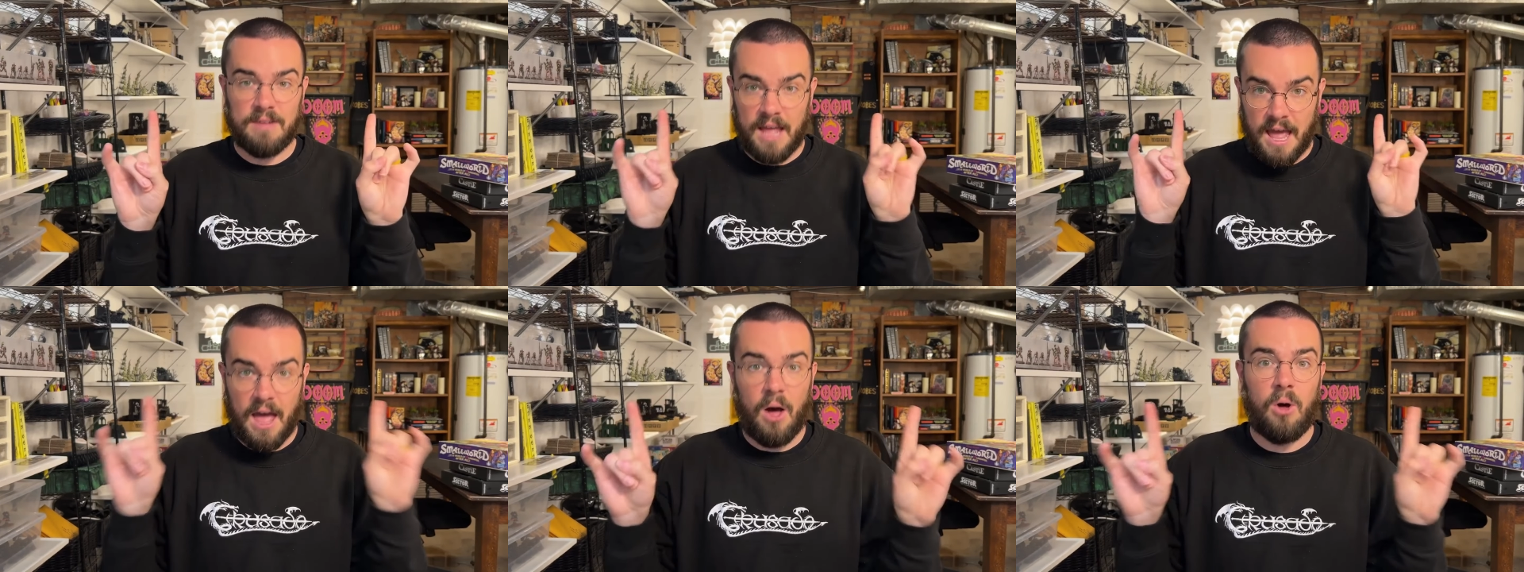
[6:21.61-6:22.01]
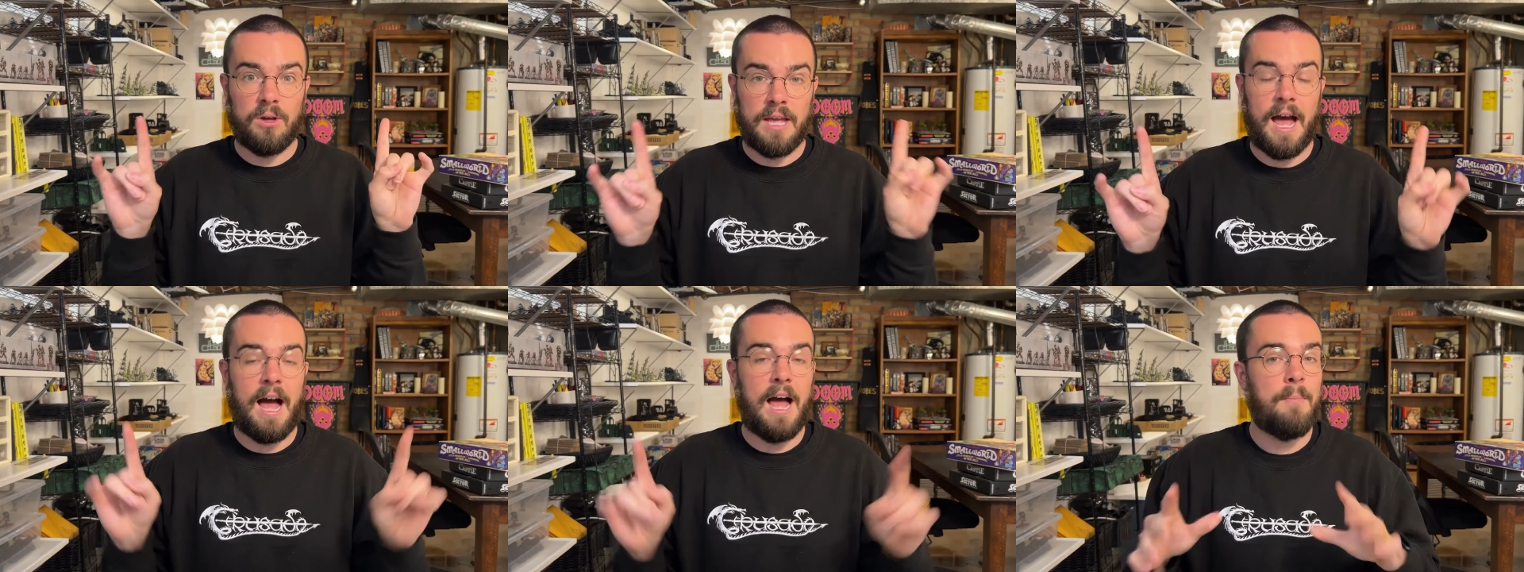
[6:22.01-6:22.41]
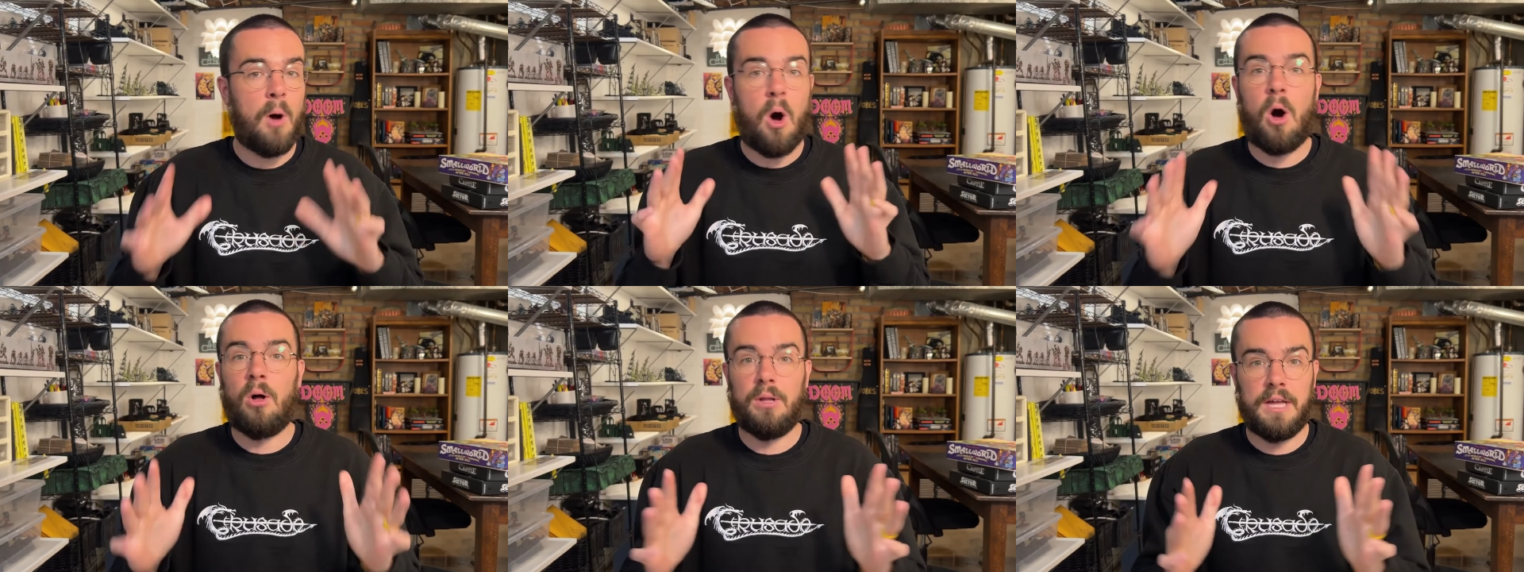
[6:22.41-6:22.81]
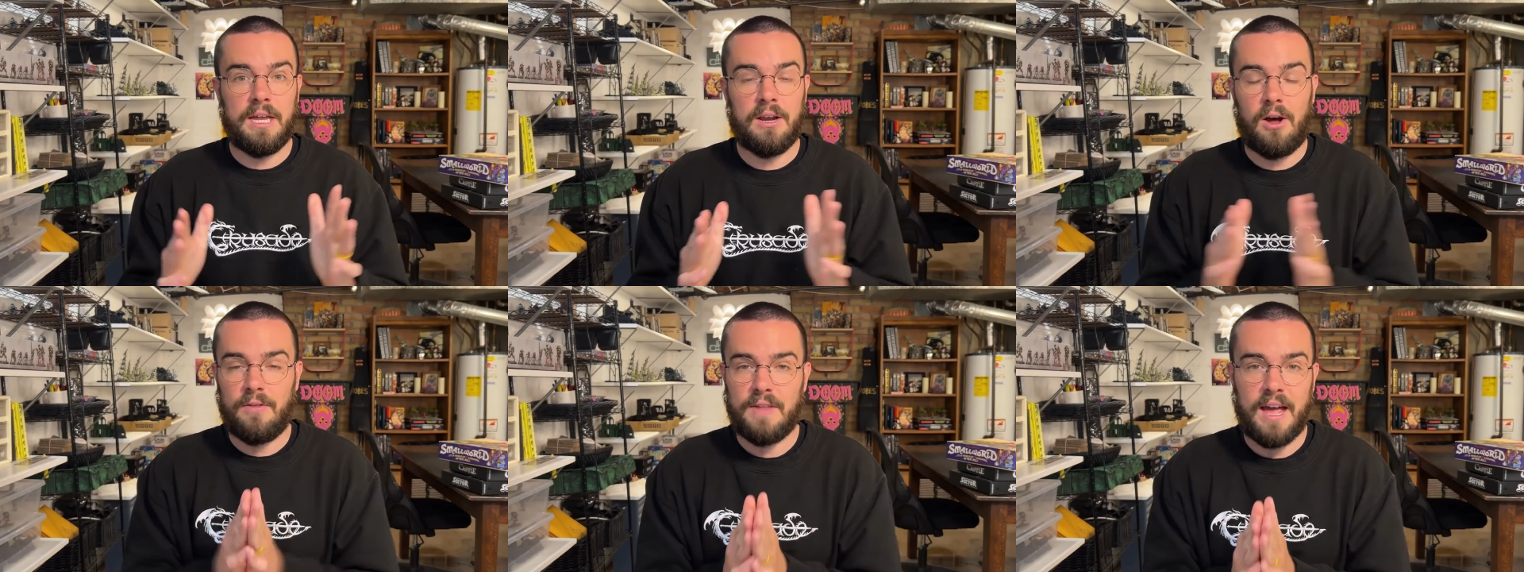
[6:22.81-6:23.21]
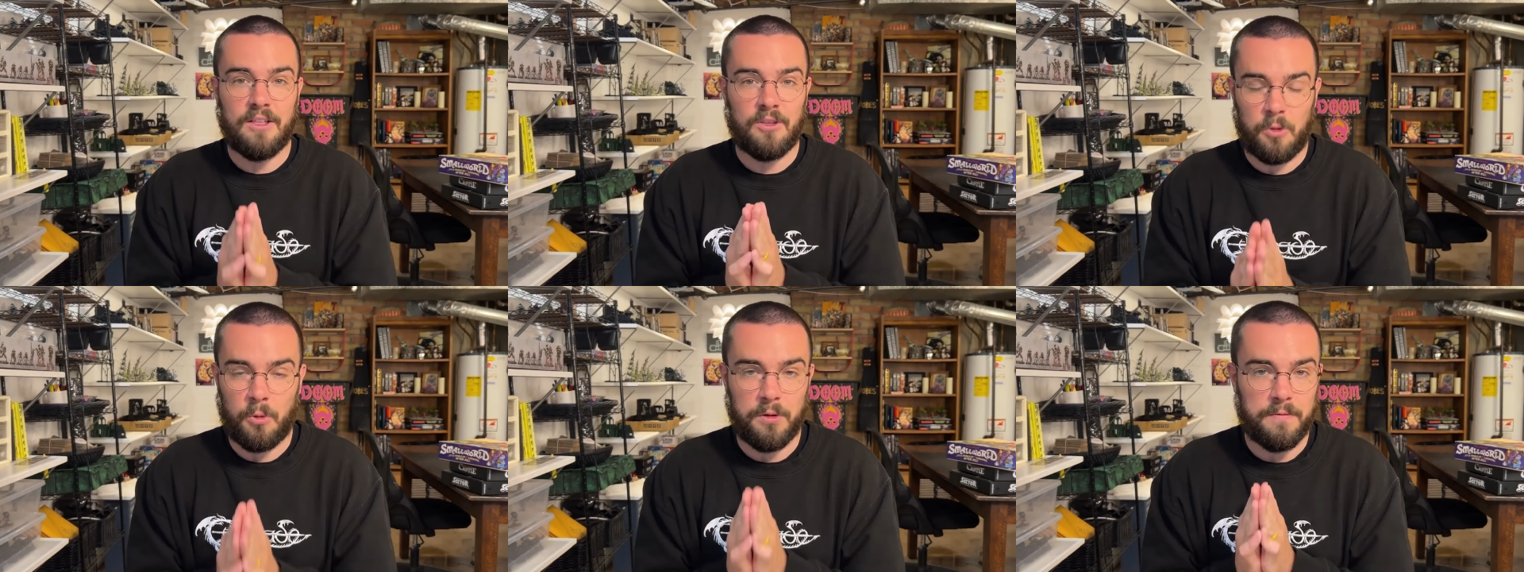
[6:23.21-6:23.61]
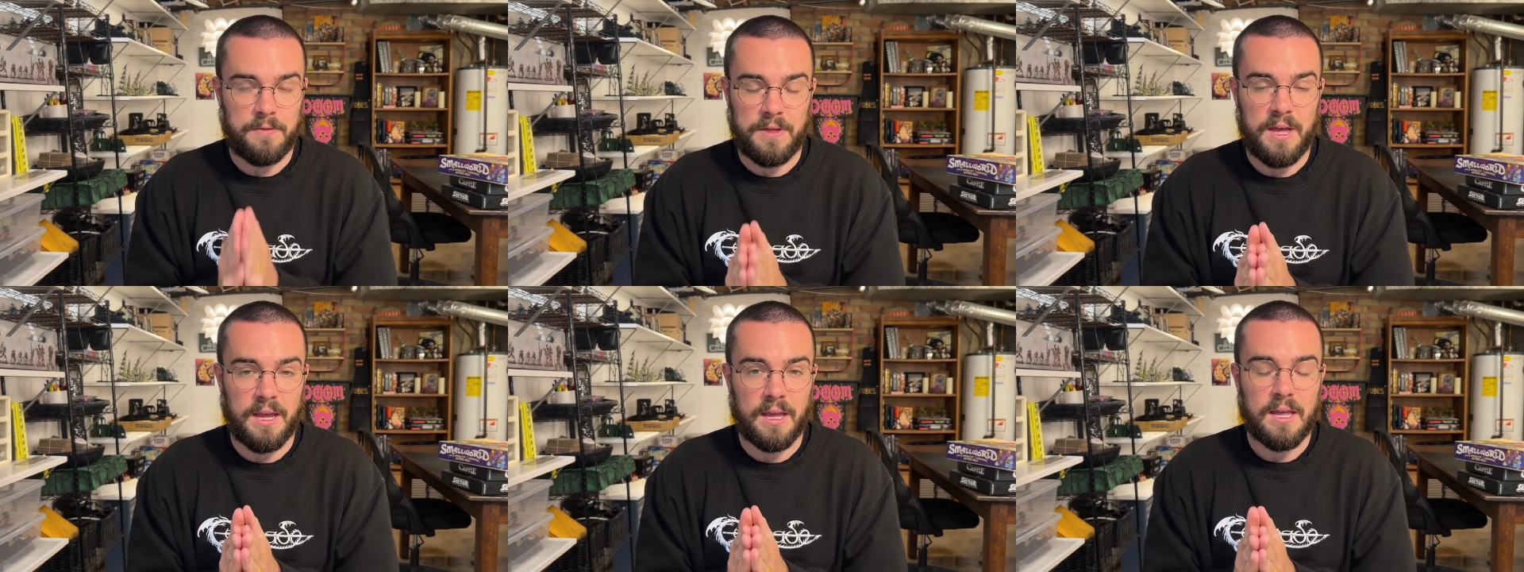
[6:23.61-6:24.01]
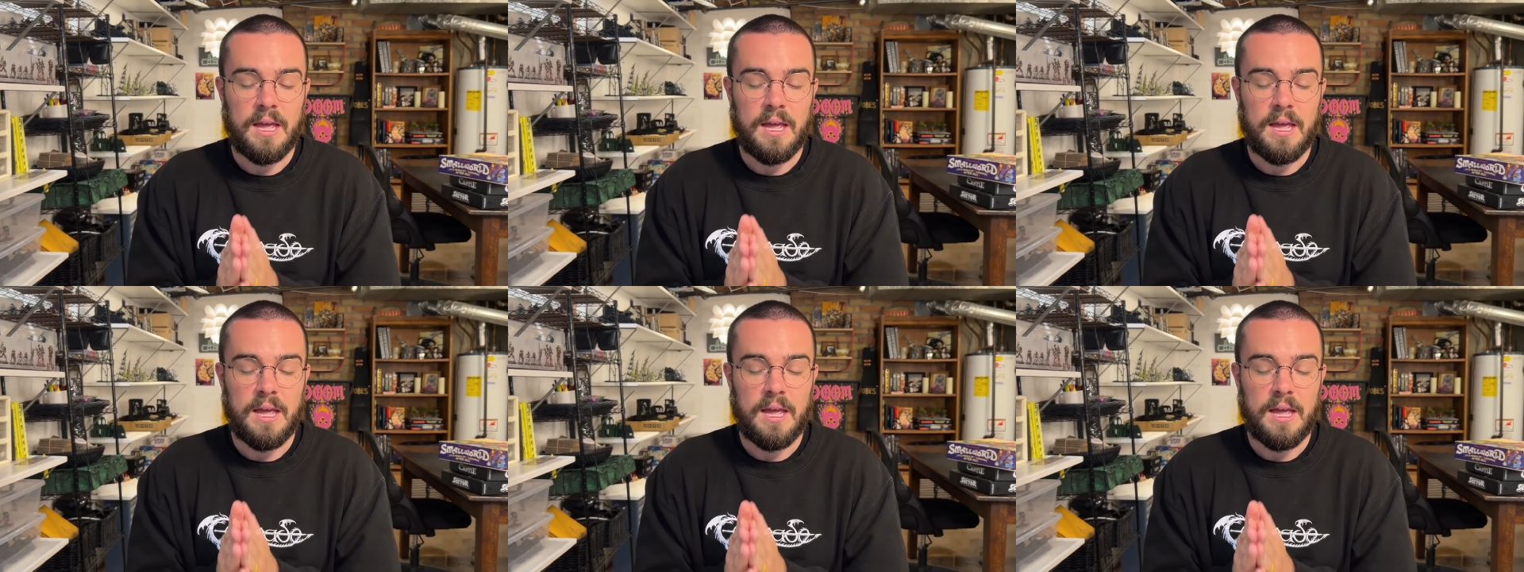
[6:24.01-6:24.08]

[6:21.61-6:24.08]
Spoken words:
hell yeah, I'm all in on that sort of thing.